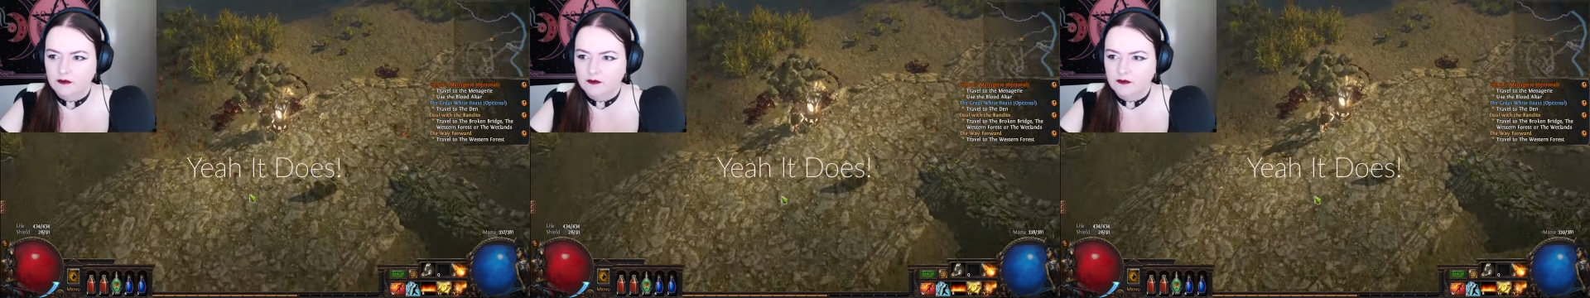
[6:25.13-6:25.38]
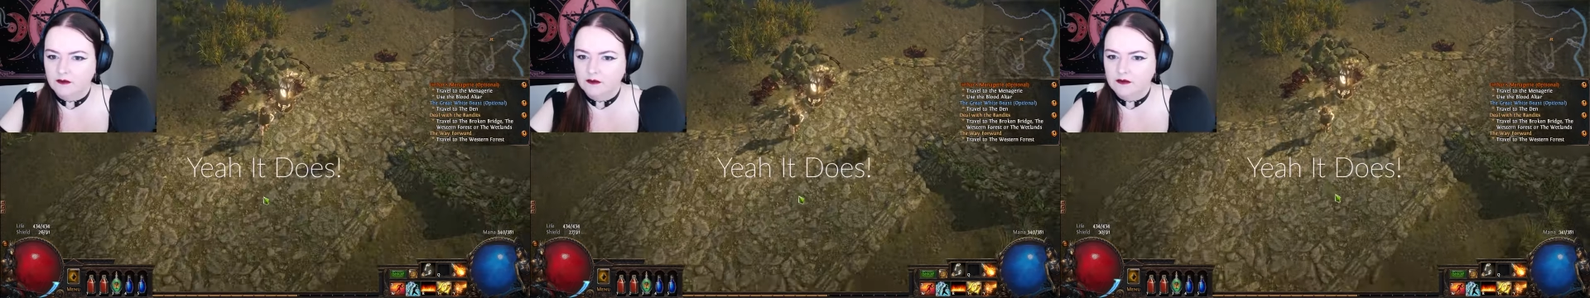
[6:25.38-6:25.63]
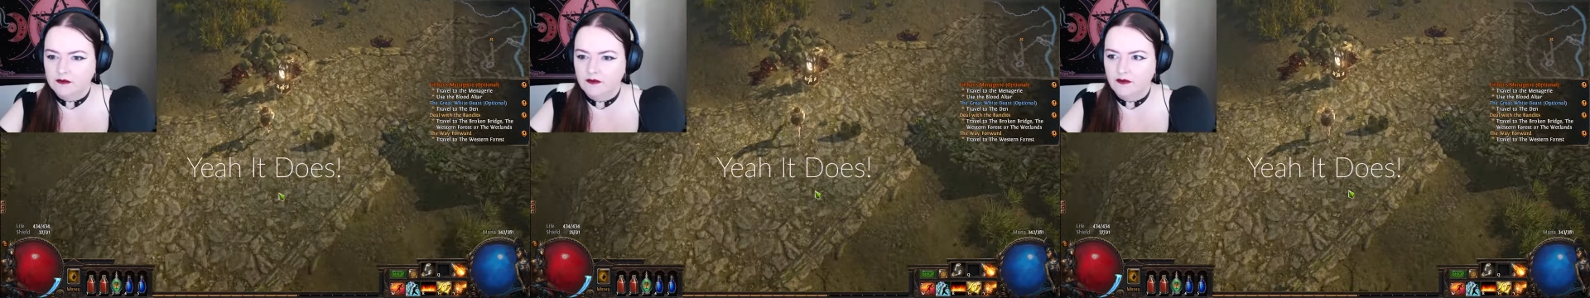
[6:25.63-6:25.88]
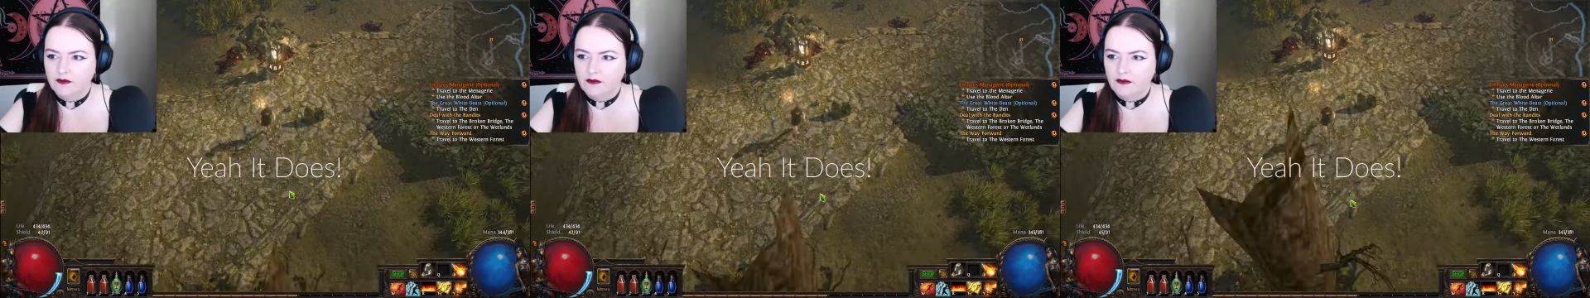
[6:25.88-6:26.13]

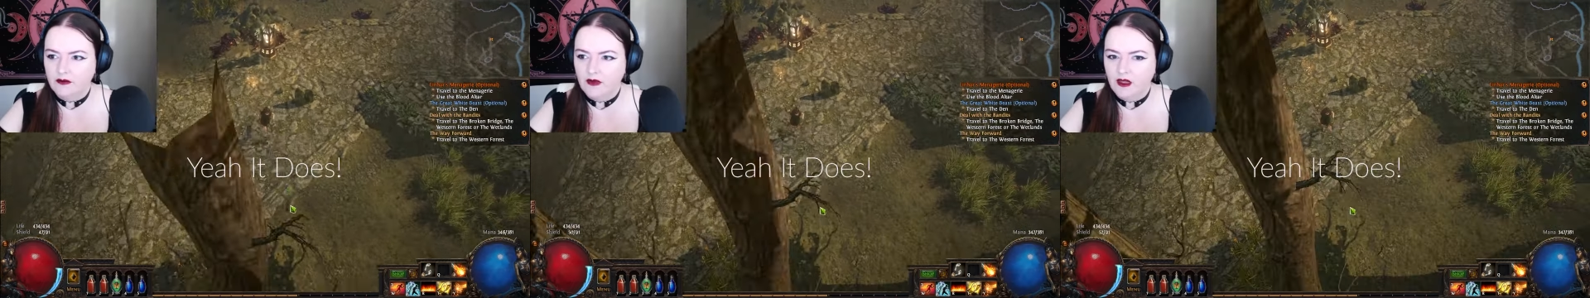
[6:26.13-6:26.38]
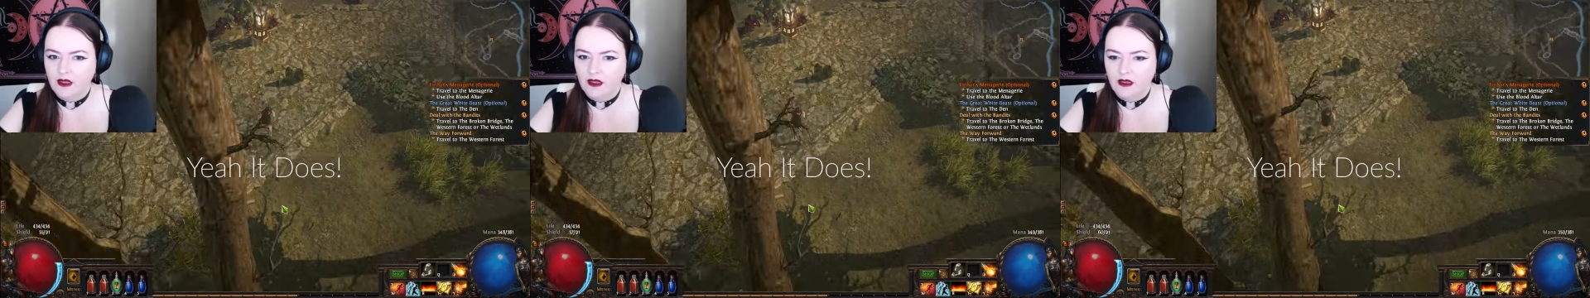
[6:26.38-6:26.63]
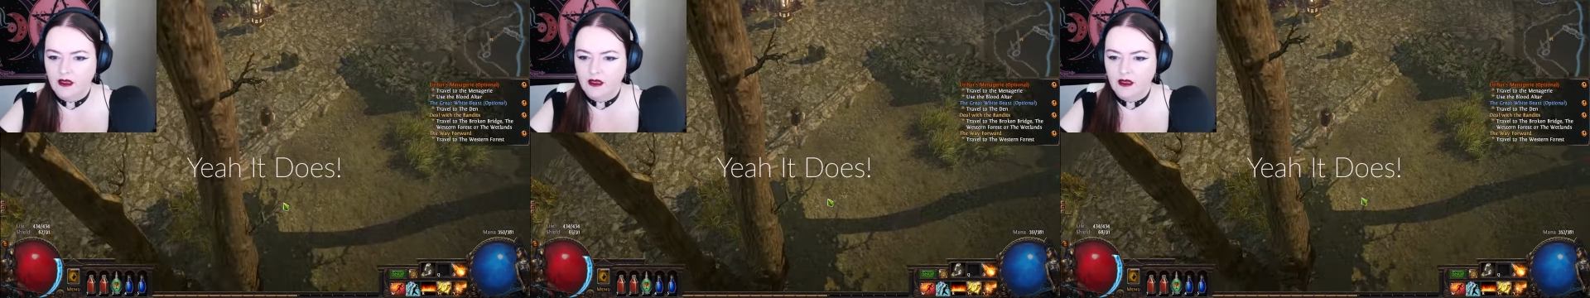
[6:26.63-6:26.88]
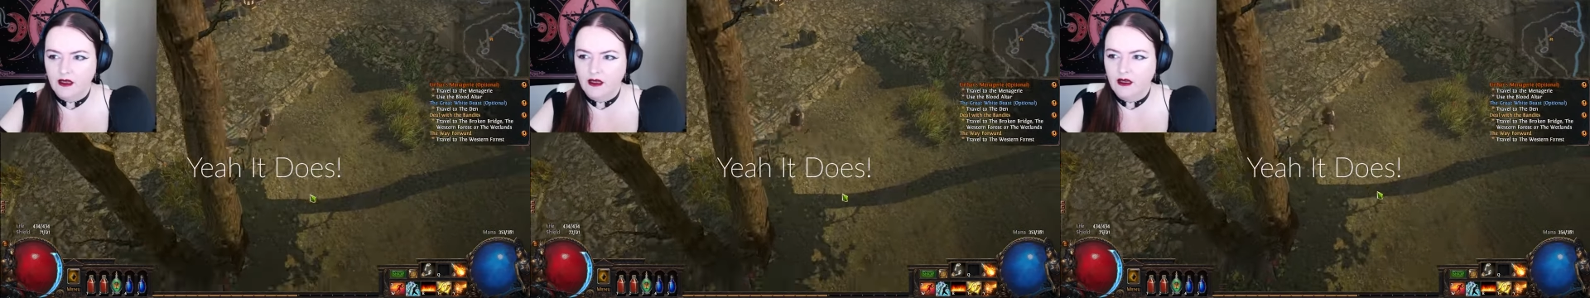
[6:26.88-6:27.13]

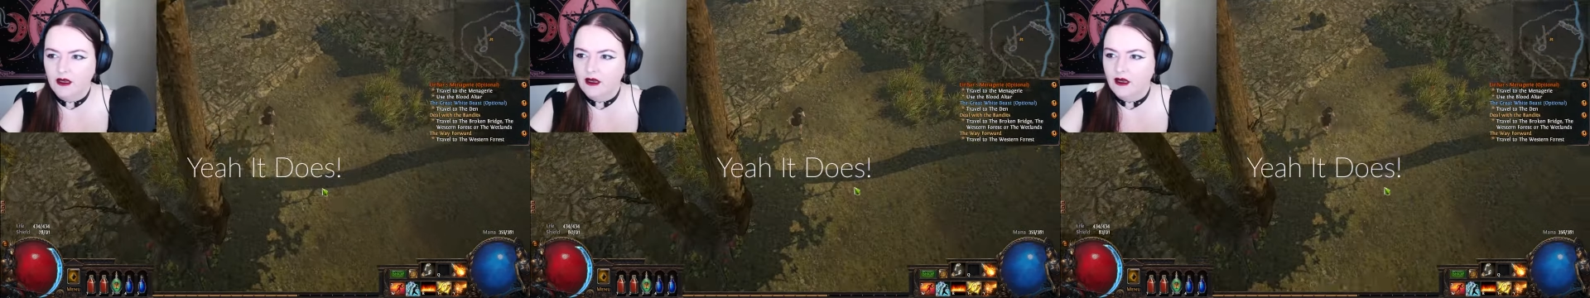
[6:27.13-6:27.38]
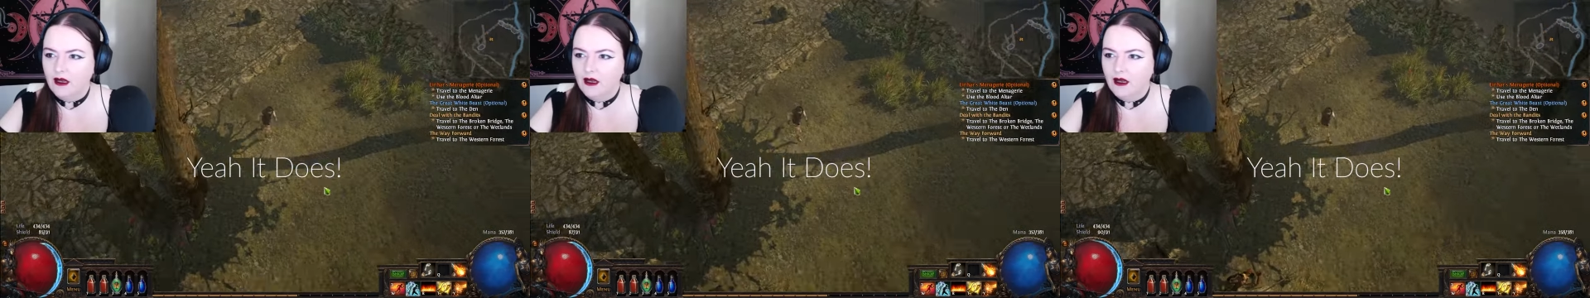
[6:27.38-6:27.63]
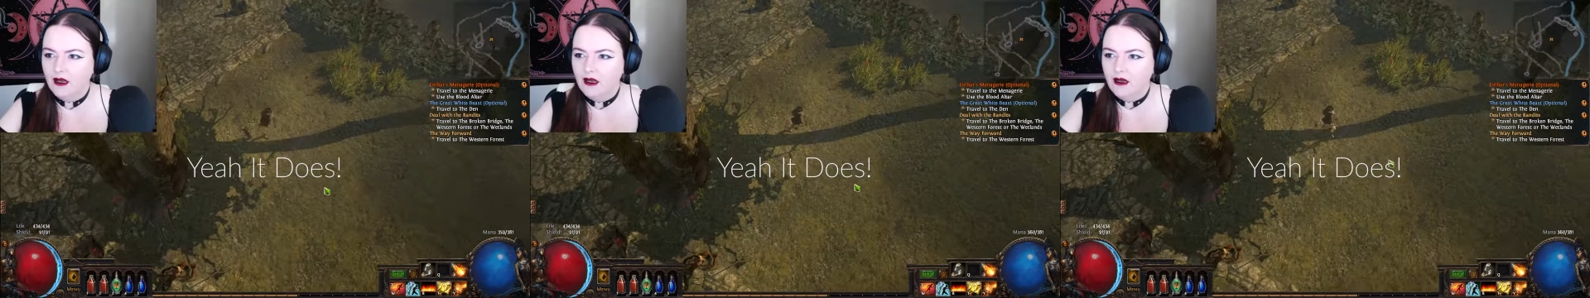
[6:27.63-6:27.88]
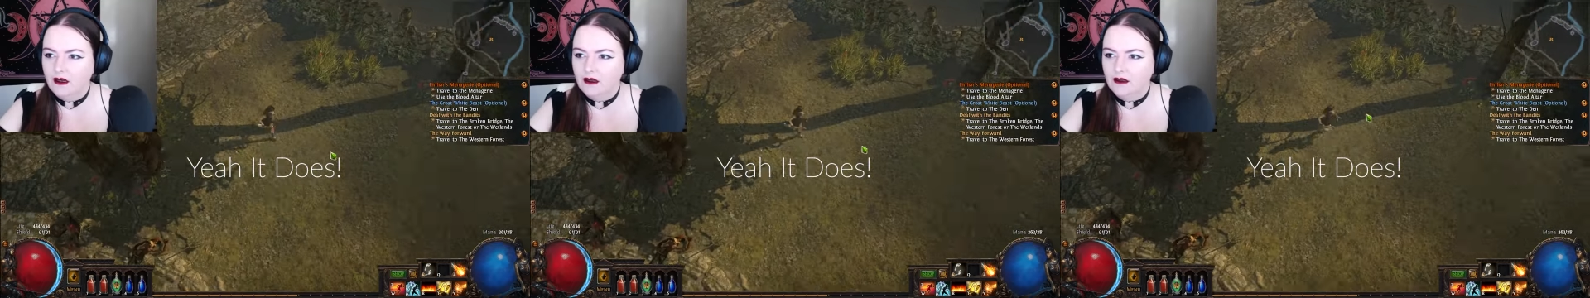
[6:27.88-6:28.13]

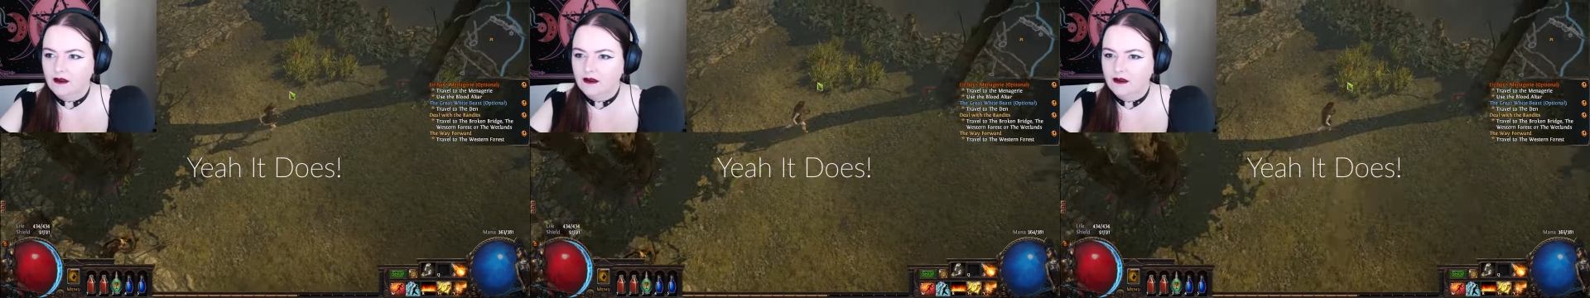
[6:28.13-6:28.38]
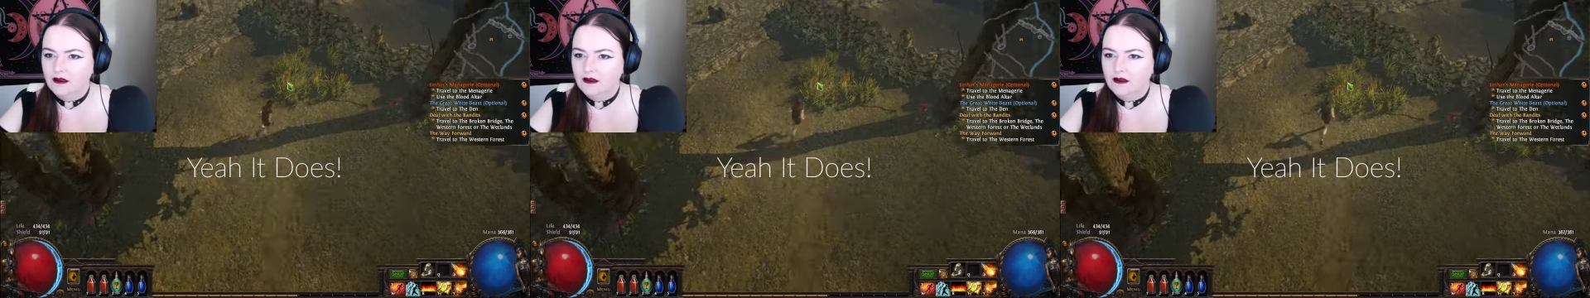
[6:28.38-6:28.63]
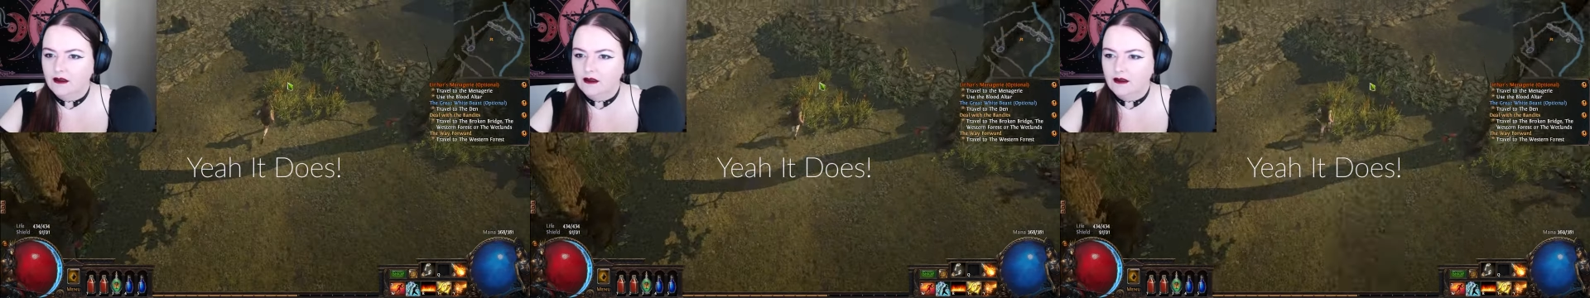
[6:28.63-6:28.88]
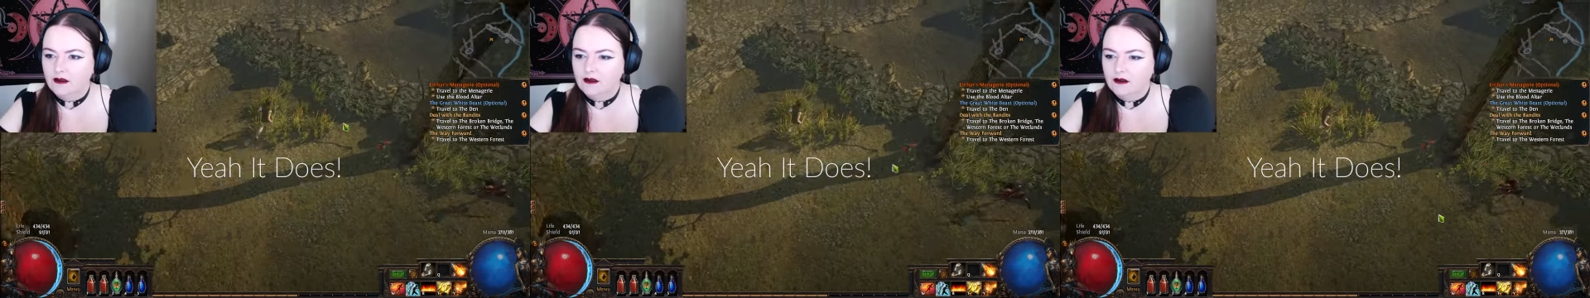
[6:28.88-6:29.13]

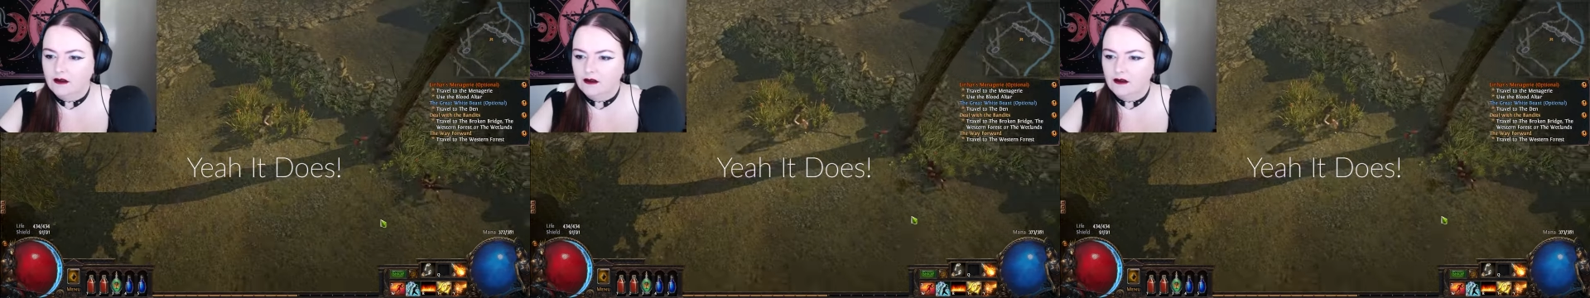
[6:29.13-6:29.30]
(silence)